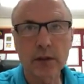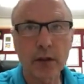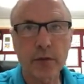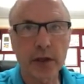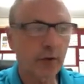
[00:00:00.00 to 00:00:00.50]

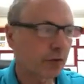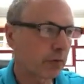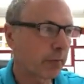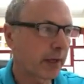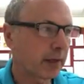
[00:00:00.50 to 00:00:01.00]
Nothing else
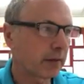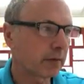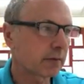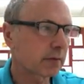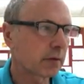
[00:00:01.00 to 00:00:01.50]

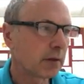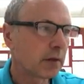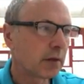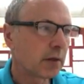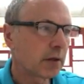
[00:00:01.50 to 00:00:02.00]
remains.
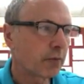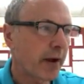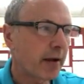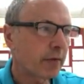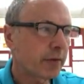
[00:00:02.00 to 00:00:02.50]

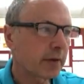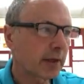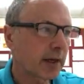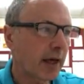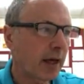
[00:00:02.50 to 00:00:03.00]
Round the
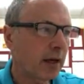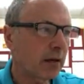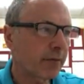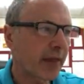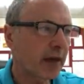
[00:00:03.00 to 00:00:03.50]
decay
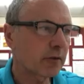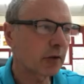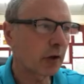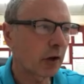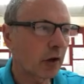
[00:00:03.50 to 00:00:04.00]
of that
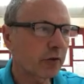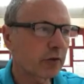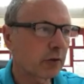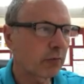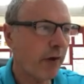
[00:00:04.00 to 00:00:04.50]

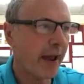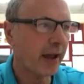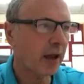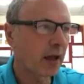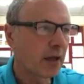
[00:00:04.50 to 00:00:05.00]
colossal
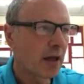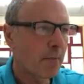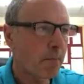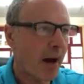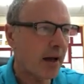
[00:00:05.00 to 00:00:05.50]
wreck,
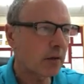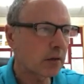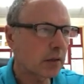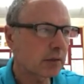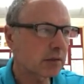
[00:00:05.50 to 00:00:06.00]

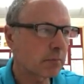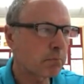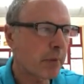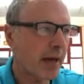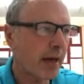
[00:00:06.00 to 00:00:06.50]
boundless
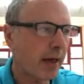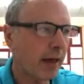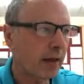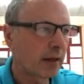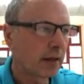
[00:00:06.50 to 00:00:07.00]
and
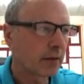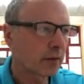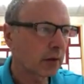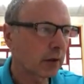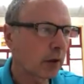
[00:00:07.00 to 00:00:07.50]
bare,
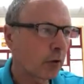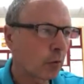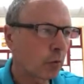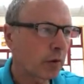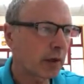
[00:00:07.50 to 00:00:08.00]
the
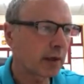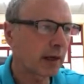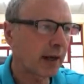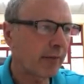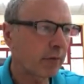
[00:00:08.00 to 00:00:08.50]
lone and
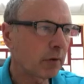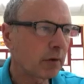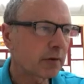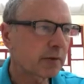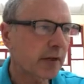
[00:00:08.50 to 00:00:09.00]

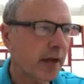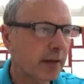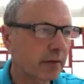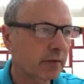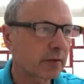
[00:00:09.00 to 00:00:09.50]
level
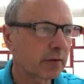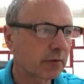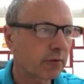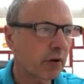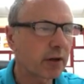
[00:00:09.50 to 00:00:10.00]
sands
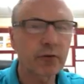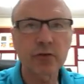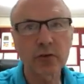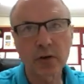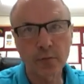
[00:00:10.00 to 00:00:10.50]

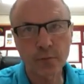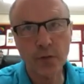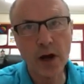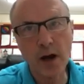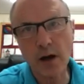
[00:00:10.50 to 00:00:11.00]
stretch
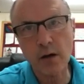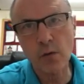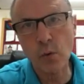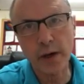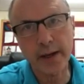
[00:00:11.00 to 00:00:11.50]
far
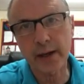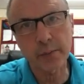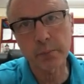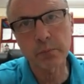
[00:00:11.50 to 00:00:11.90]
away.